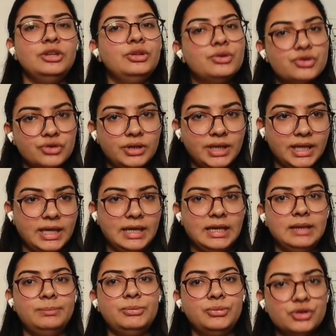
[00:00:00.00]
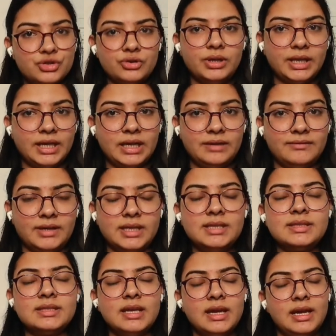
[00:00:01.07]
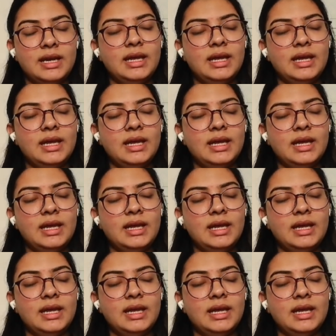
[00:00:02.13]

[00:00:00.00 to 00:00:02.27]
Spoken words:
You should take help. You should take advice.